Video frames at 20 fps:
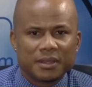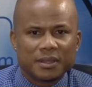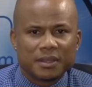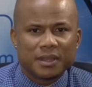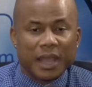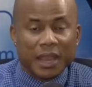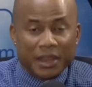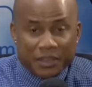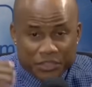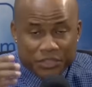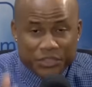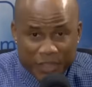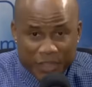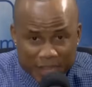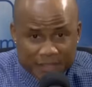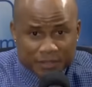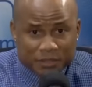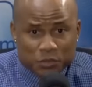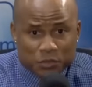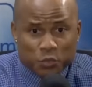And
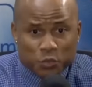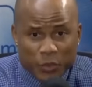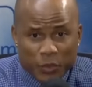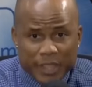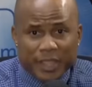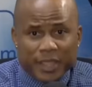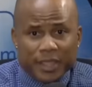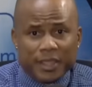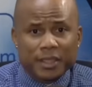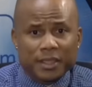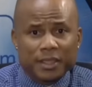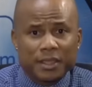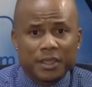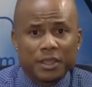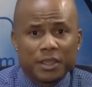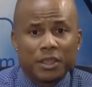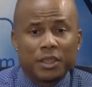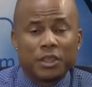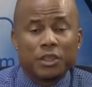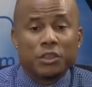that way,
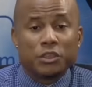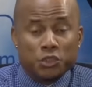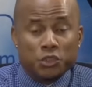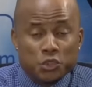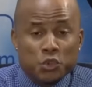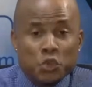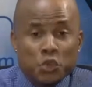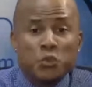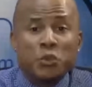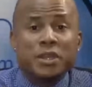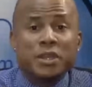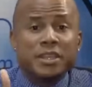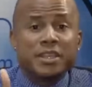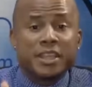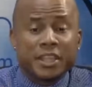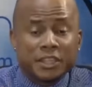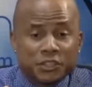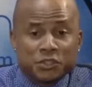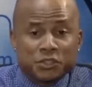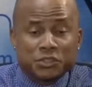you will
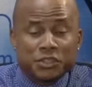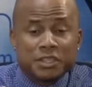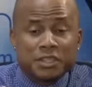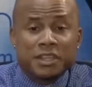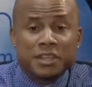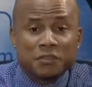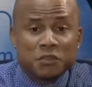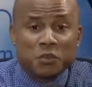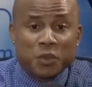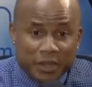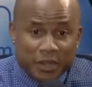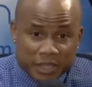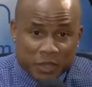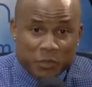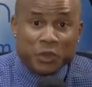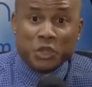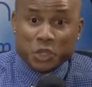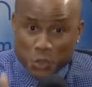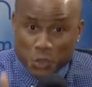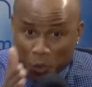get to the level one day
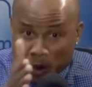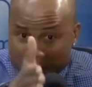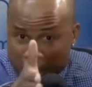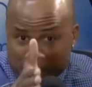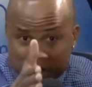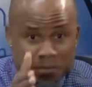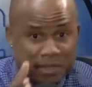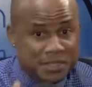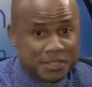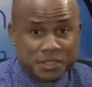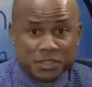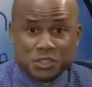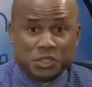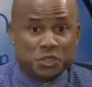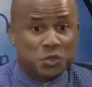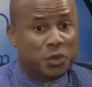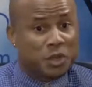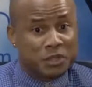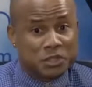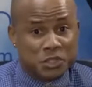when you are Mrs.
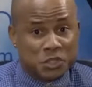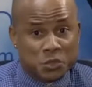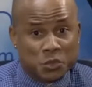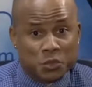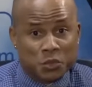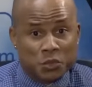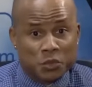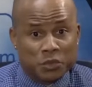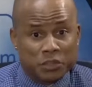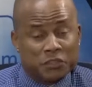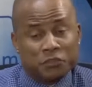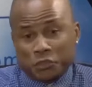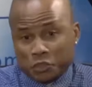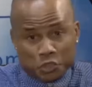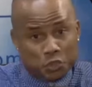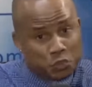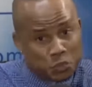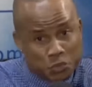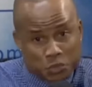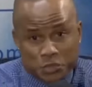So-and-so, if you
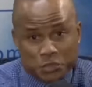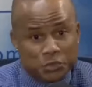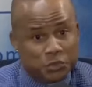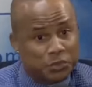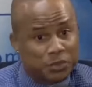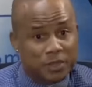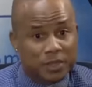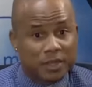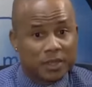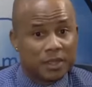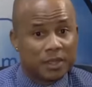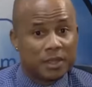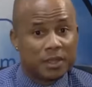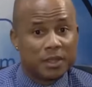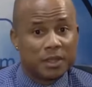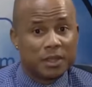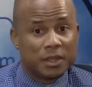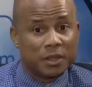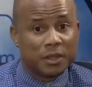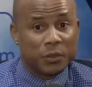choose to.
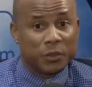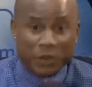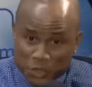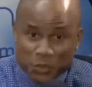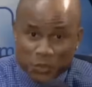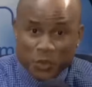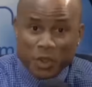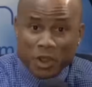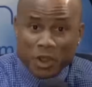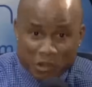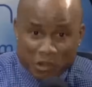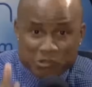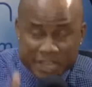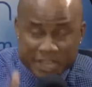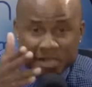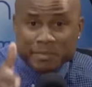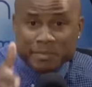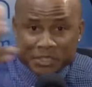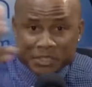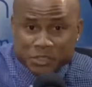When you are
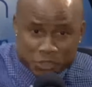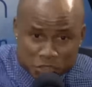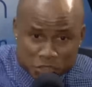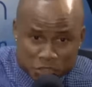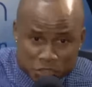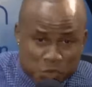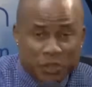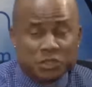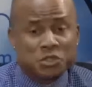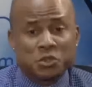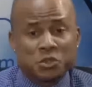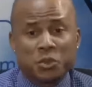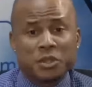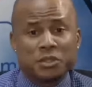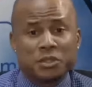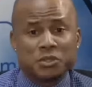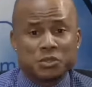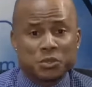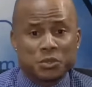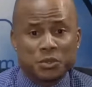really Mr. So-and-so
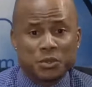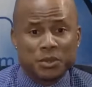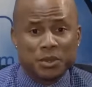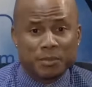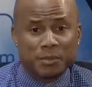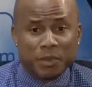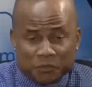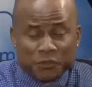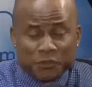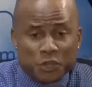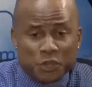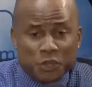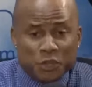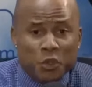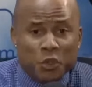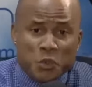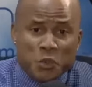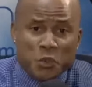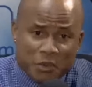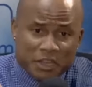and so. But for
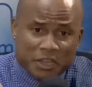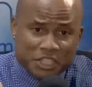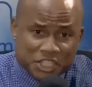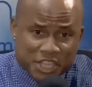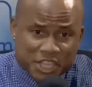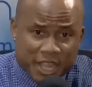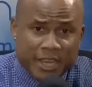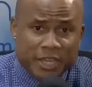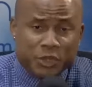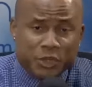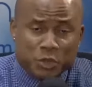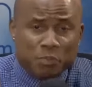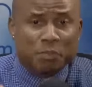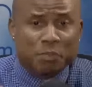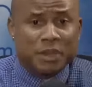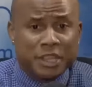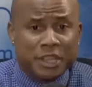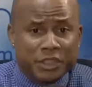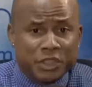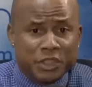now, you are a child. You
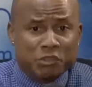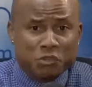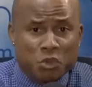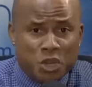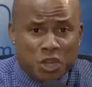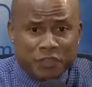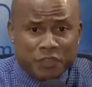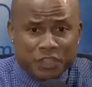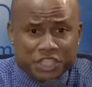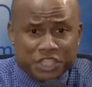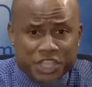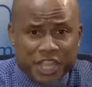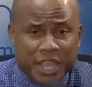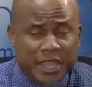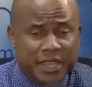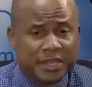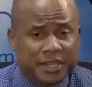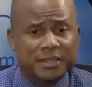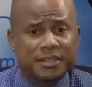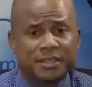play the role of a
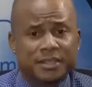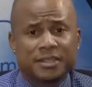child.